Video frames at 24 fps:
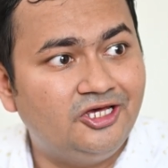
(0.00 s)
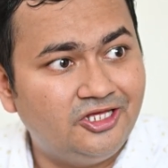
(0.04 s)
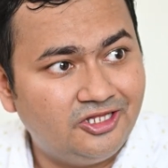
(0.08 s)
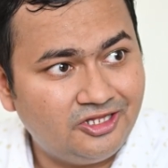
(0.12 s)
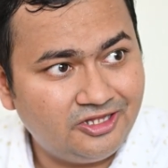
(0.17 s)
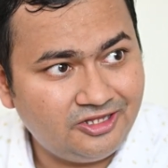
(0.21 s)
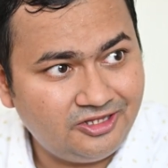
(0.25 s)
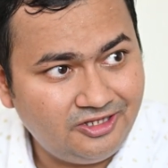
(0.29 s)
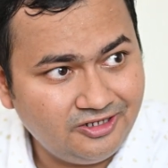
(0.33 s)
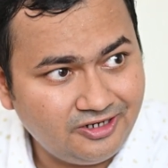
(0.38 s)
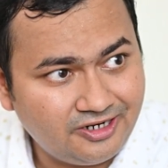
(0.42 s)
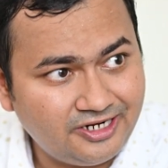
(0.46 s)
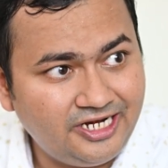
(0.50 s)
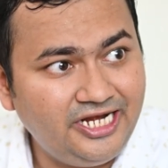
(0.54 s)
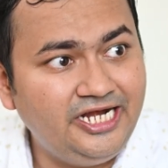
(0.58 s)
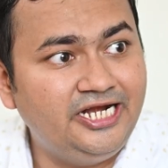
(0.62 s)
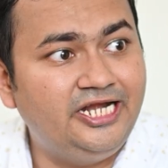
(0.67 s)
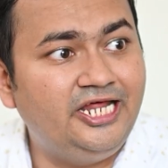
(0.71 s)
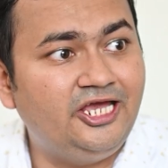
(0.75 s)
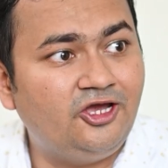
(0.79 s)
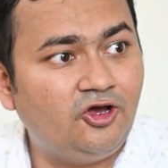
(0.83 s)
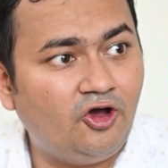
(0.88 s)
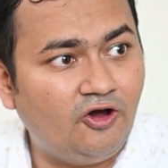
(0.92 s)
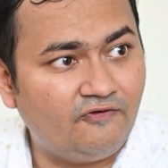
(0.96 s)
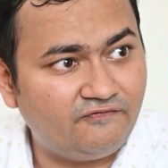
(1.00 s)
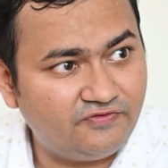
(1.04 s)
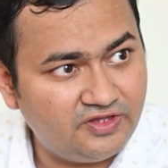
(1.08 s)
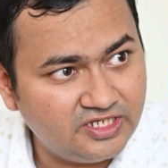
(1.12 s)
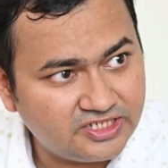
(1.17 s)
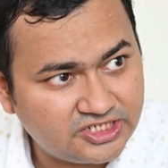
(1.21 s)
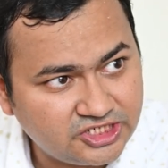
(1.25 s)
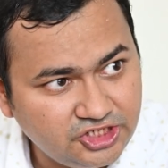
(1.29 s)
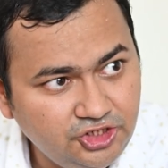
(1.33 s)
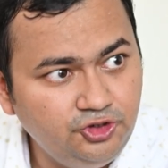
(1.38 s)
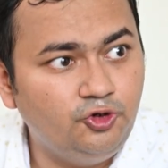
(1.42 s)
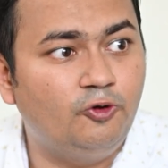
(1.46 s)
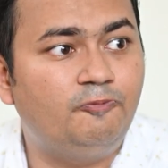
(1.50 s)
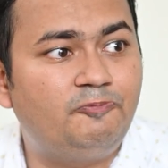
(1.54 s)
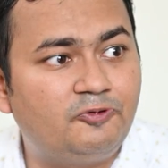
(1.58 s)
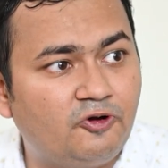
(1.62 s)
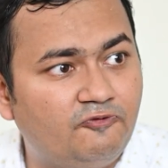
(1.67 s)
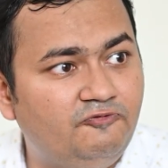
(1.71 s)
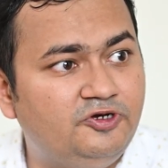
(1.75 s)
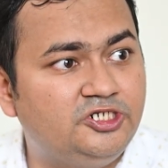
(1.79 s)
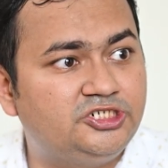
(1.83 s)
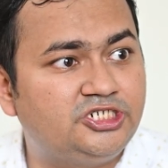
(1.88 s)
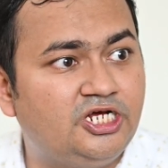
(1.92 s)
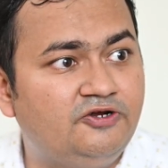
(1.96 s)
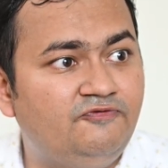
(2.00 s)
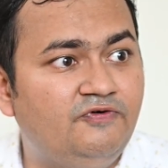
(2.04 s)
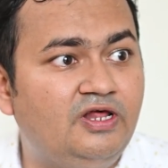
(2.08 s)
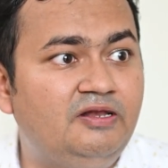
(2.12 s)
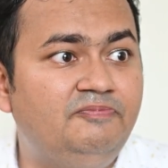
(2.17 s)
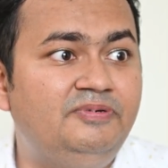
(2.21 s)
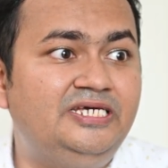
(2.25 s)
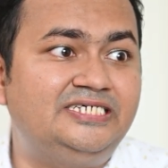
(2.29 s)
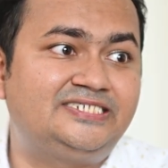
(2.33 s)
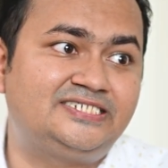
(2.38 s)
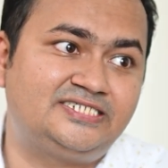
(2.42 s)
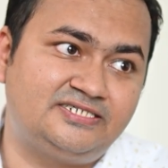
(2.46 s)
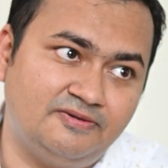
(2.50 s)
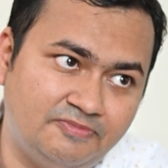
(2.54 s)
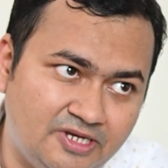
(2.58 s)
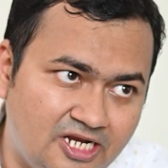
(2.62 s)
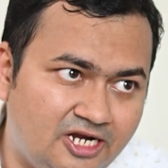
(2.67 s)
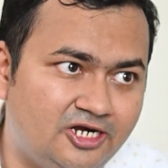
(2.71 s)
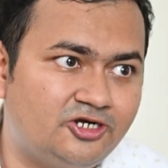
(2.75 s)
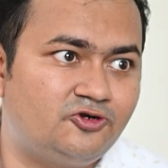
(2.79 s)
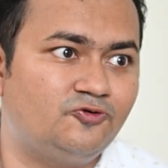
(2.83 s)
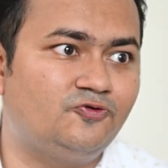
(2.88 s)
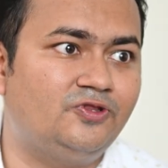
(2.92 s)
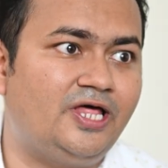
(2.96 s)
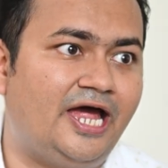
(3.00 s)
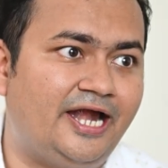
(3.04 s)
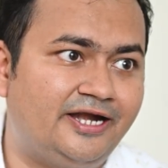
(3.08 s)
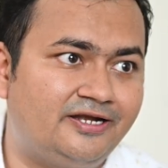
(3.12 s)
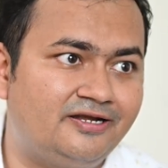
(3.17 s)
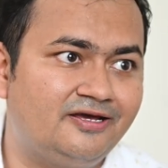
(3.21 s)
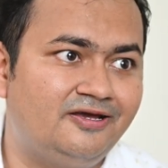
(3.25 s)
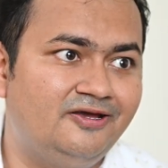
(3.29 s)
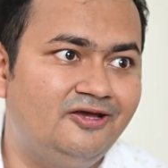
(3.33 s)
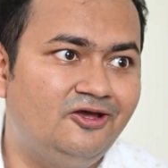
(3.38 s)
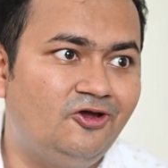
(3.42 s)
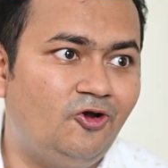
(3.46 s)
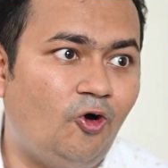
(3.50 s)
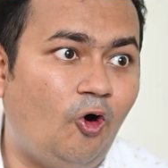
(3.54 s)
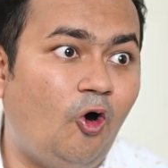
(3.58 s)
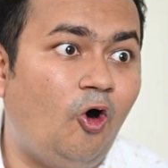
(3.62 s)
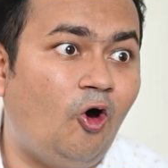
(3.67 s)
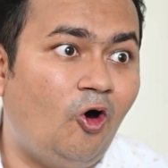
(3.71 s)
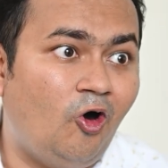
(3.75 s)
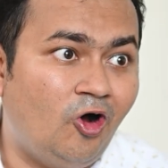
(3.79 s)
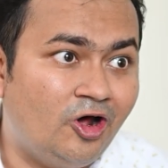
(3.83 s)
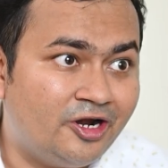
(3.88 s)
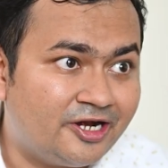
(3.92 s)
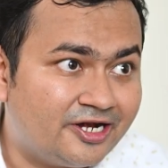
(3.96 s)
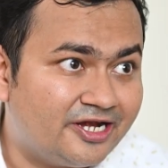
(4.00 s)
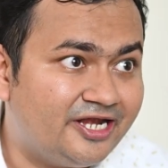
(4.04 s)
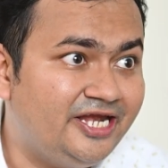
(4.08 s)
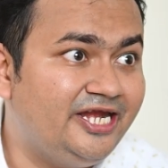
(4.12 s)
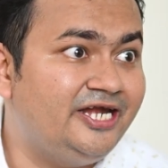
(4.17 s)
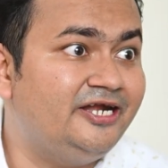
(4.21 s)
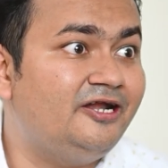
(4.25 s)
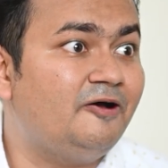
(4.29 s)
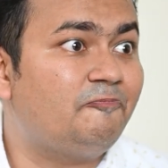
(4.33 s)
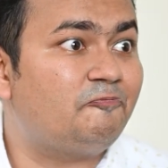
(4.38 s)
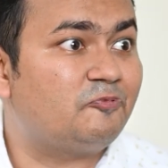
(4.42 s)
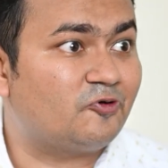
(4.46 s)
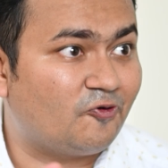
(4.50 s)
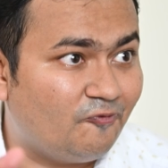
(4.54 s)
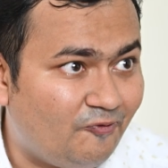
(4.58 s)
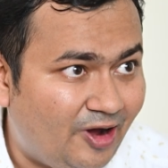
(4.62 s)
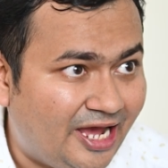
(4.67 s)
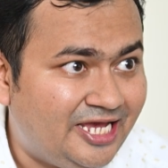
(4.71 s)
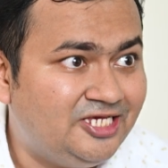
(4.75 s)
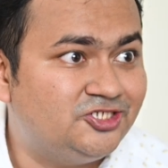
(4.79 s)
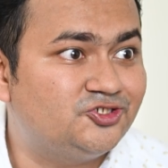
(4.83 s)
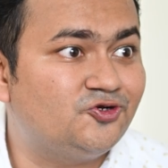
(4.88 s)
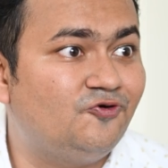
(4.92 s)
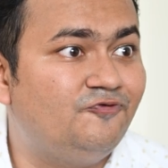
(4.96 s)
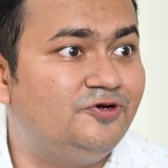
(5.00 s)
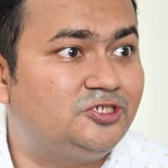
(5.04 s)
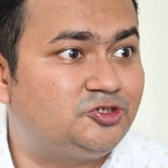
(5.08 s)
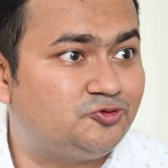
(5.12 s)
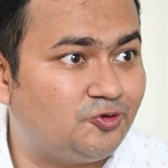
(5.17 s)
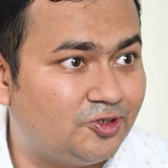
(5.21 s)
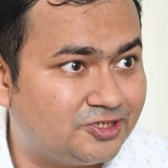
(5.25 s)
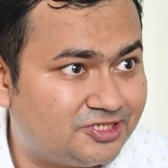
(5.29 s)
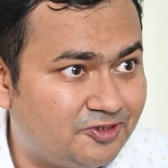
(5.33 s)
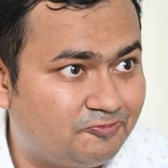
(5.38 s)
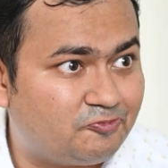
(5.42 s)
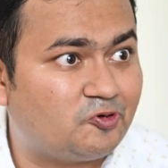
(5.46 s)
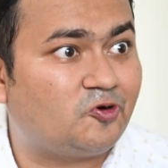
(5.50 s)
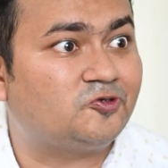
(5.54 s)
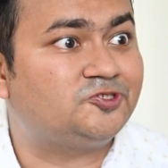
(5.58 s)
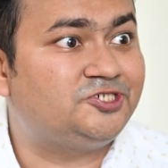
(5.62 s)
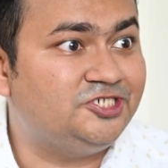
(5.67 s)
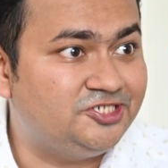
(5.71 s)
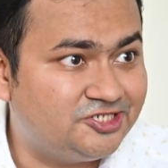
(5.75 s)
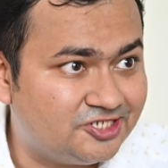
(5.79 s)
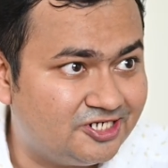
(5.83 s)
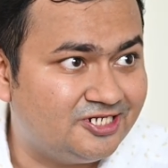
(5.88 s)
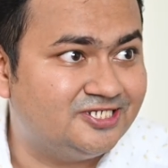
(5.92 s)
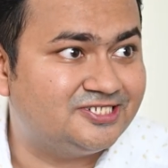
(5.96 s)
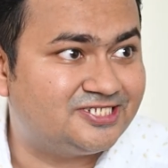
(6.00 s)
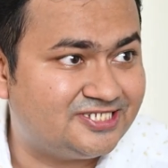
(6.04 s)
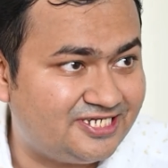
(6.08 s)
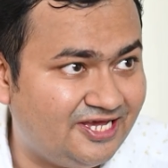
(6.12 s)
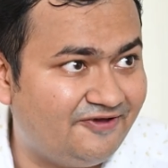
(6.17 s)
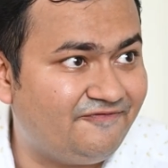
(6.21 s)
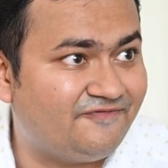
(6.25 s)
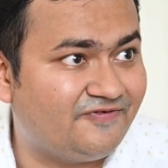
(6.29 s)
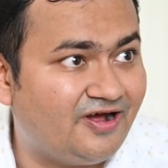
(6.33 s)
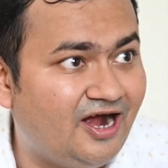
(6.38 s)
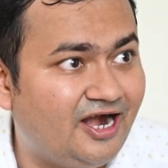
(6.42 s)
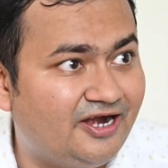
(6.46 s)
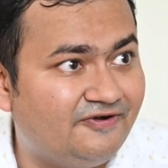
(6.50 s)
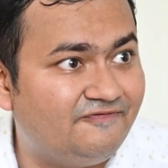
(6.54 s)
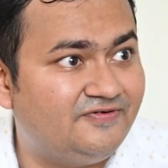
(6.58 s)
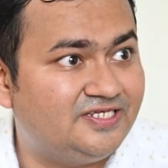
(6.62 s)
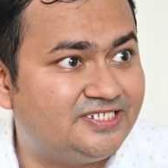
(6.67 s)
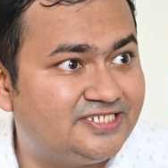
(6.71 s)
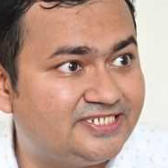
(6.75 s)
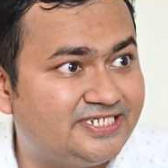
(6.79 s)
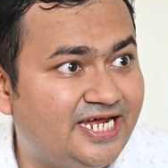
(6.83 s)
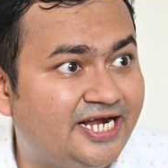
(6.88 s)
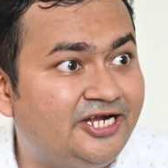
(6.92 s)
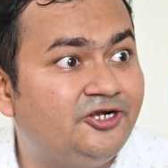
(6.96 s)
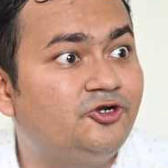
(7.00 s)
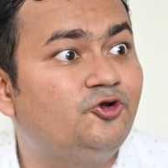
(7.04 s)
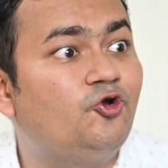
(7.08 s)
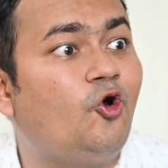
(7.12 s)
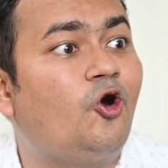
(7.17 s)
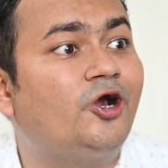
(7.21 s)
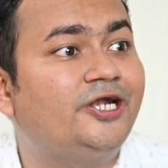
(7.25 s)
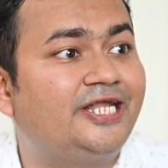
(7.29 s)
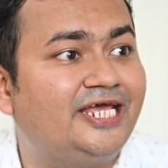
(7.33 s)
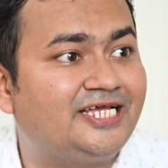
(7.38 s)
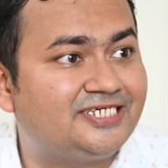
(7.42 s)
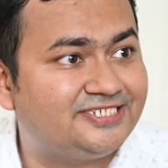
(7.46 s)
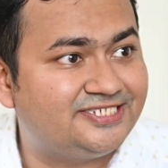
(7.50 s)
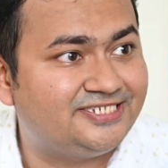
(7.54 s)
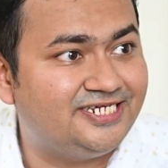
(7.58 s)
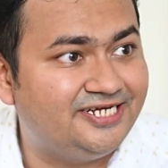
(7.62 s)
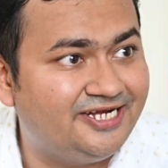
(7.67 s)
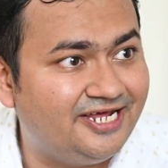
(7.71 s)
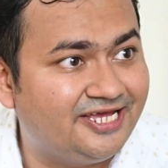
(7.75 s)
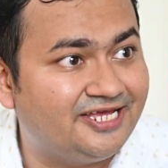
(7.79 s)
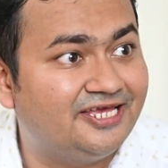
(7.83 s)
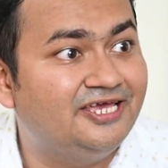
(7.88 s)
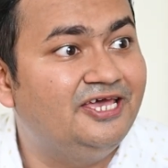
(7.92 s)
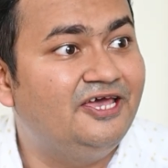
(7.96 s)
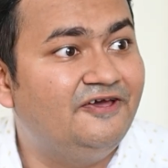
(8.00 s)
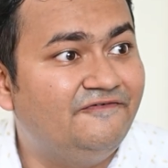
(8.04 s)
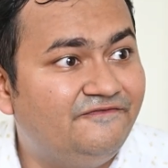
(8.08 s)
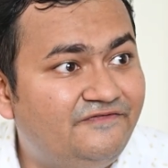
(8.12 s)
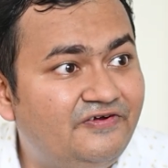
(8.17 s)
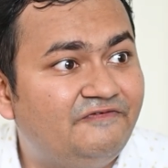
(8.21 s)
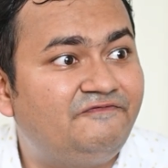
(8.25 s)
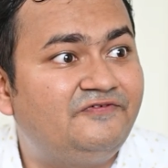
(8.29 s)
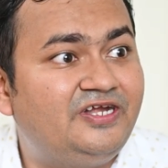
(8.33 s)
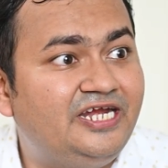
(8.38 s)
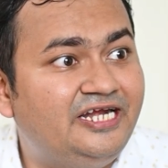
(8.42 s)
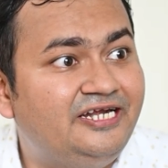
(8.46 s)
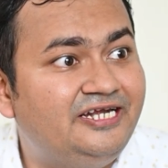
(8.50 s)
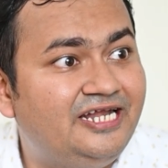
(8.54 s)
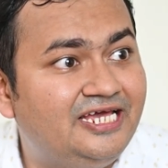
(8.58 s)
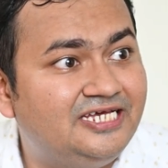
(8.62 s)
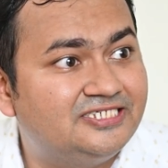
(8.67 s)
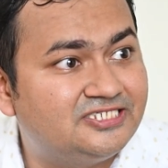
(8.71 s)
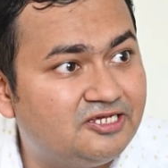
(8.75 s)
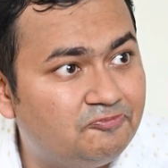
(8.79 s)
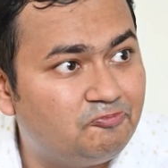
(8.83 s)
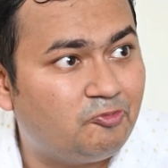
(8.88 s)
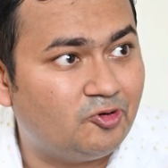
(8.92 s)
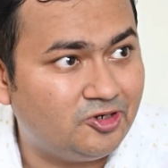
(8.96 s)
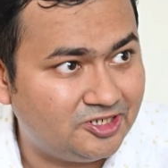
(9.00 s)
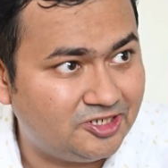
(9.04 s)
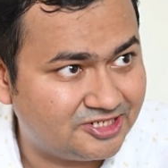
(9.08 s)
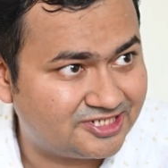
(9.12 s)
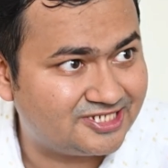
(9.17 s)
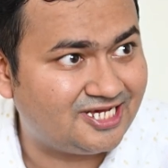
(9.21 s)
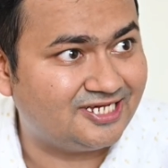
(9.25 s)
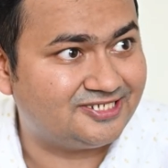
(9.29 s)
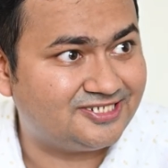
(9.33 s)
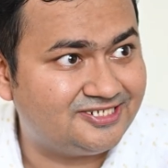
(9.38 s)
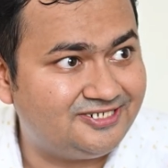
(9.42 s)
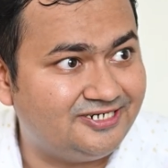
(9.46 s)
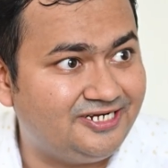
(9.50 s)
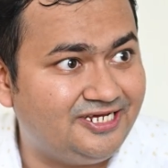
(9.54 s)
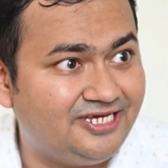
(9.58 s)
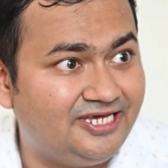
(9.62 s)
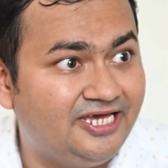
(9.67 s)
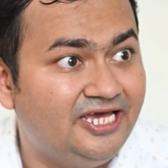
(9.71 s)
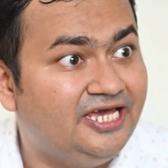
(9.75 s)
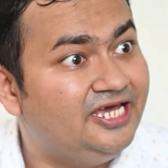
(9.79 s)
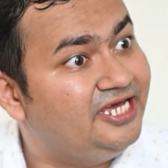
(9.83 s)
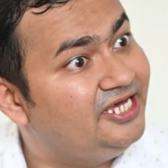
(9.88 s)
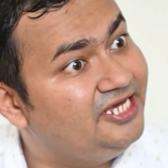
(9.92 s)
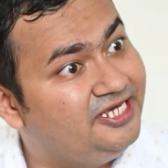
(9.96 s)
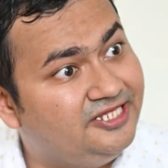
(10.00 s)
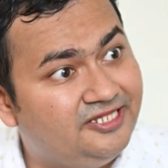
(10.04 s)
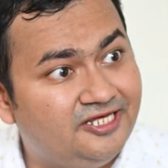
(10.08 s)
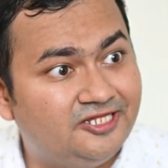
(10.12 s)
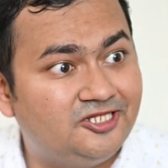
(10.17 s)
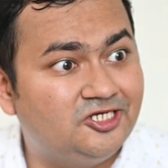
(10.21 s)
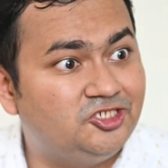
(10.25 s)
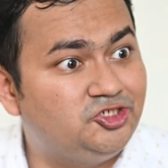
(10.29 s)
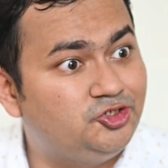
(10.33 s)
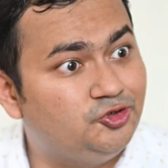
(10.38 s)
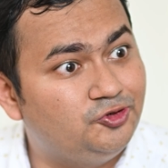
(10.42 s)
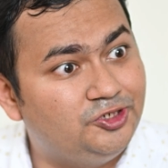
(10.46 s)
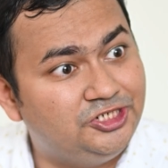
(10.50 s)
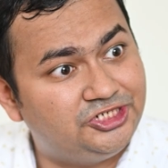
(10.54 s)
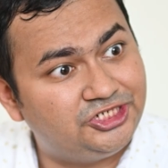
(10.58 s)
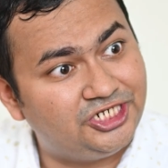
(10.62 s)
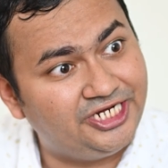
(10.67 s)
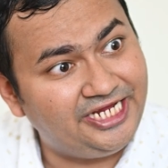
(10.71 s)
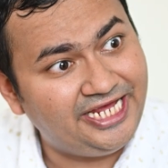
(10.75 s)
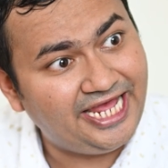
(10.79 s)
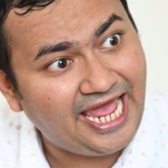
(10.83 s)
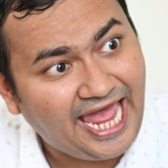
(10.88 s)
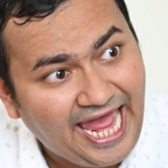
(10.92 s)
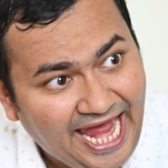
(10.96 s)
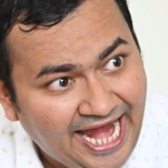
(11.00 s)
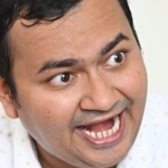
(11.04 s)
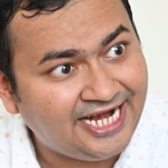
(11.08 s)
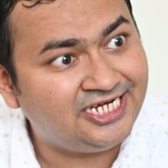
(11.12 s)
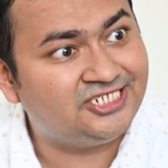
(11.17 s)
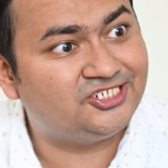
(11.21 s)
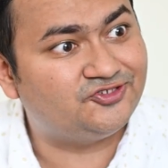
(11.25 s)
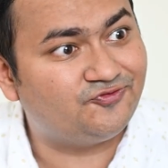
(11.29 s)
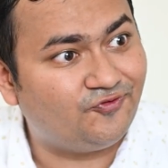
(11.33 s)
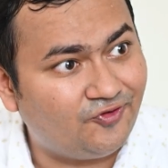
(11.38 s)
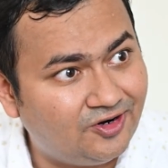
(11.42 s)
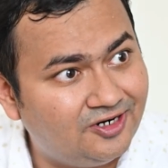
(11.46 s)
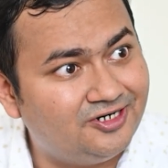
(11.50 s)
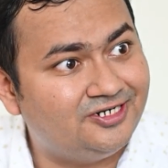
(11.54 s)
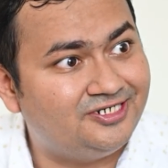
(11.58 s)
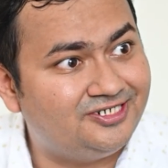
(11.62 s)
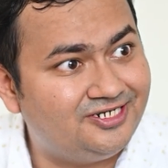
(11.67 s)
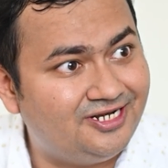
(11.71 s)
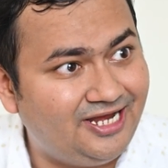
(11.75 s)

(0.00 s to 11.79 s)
the reading of this new provision will be similar to that, or read a proviso which was a procedural safeguard which said not exceeding 15 days in police custody. Either the judiciary adds word